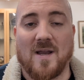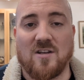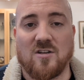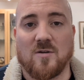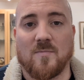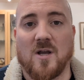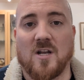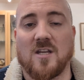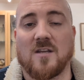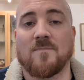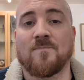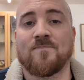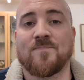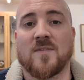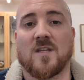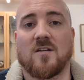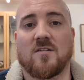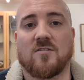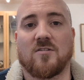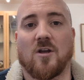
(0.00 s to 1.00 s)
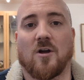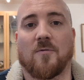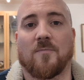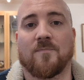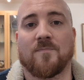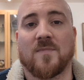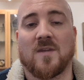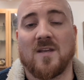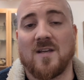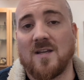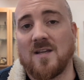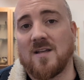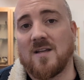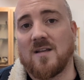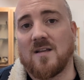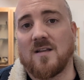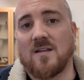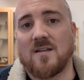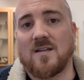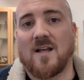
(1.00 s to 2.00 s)
your money. So
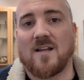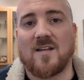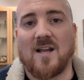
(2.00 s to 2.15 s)
that's